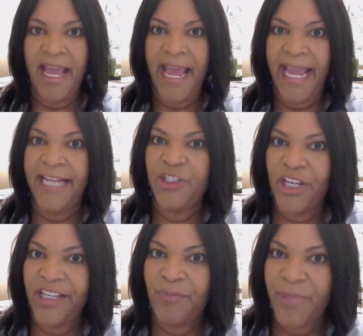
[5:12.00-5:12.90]

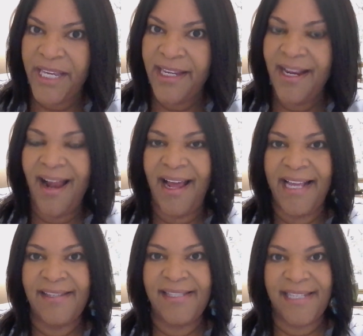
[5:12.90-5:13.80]
HEB
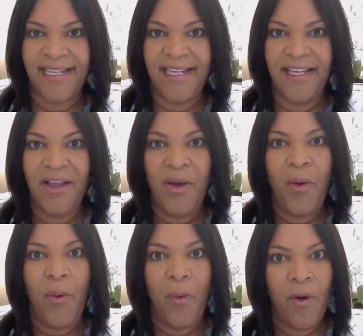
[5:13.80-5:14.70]
ISD,
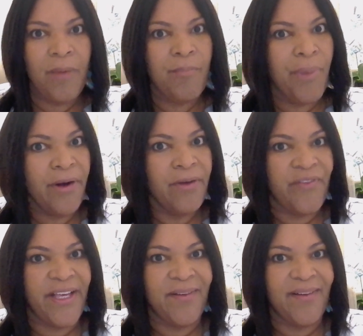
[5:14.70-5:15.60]
or
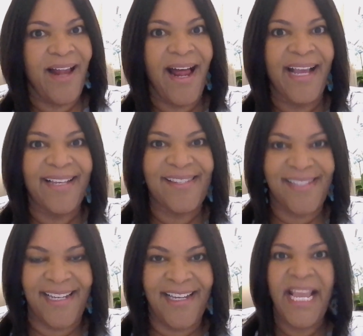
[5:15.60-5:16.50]
Birdville
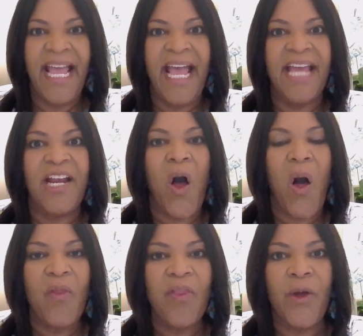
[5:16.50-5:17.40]
ISD. And
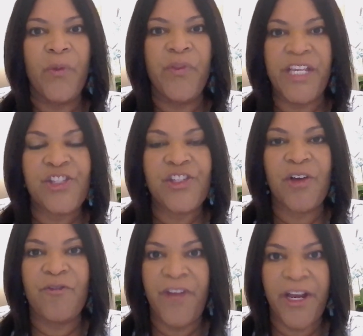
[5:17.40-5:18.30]
although these
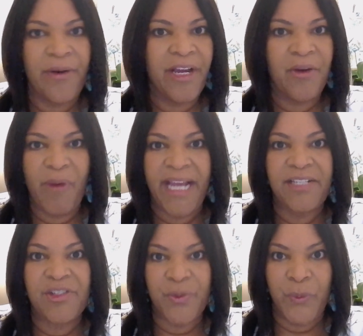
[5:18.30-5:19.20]
are very great
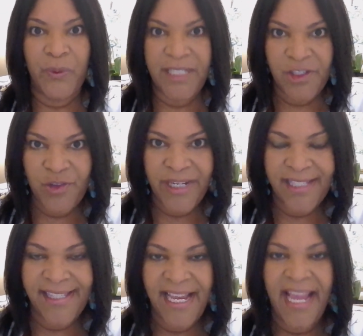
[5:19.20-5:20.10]
school
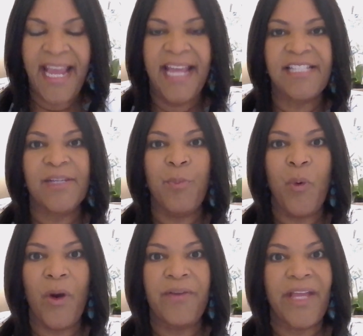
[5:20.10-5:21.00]
districts, it's
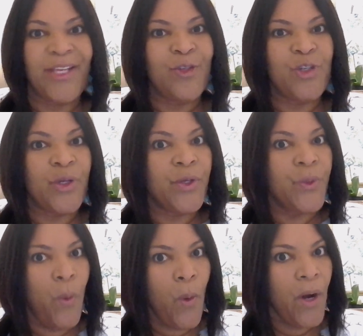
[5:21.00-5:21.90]
important that you do
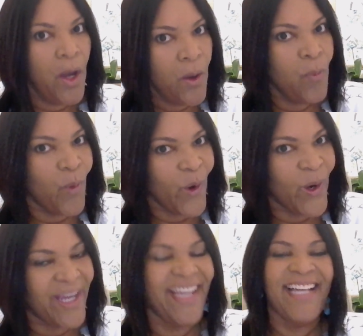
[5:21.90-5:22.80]
your
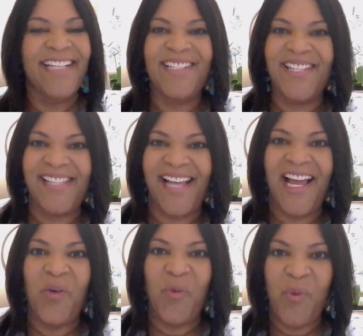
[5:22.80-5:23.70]
homework to
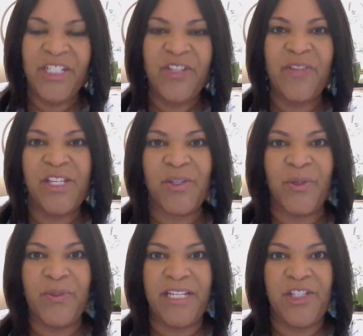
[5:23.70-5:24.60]
decide which of these
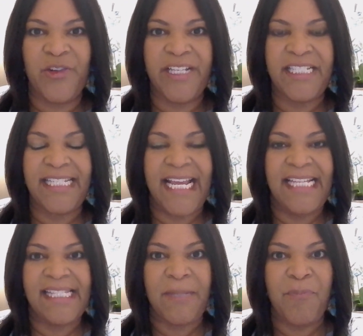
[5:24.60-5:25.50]
school districts is
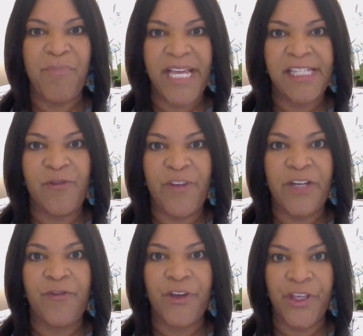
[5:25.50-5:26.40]
the best
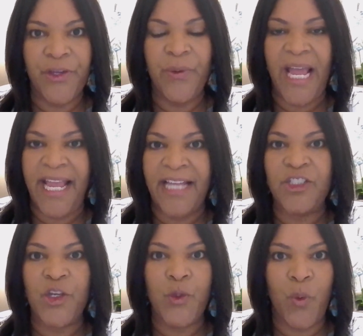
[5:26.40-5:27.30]
fit for you and
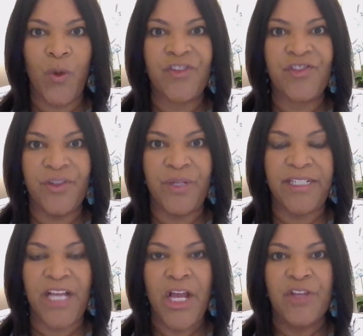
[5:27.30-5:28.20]
your student.